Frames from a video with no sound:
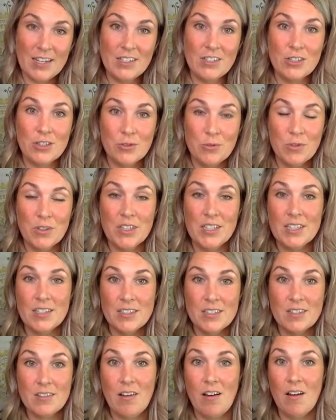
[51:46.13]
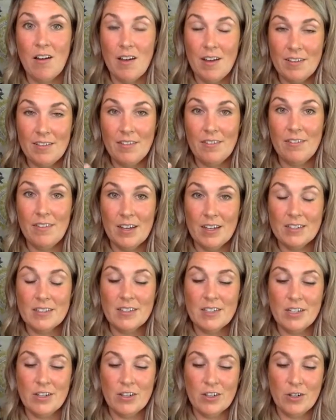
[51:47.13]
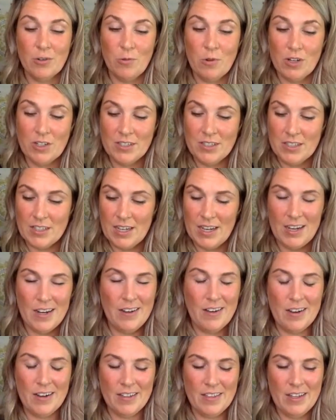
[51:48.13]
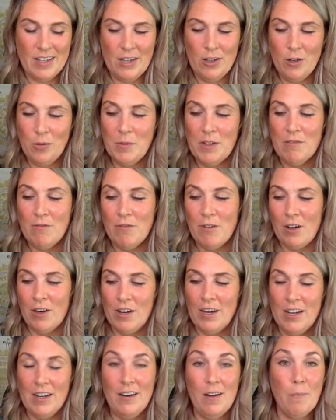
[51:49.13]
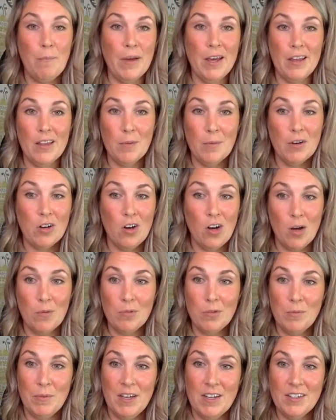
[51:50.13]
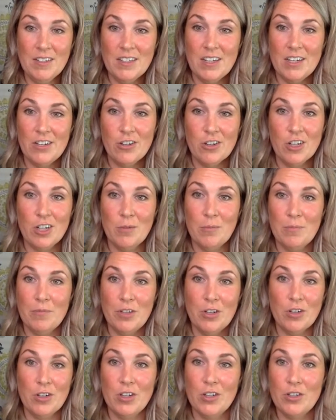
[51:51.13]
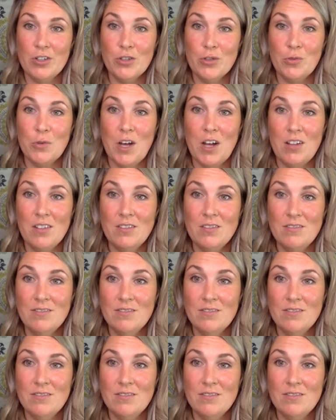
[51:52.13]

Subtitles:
Just really decide the things that you're going to want to say. I think it'll be fine. Pay them a compliment, and you're gonna do well.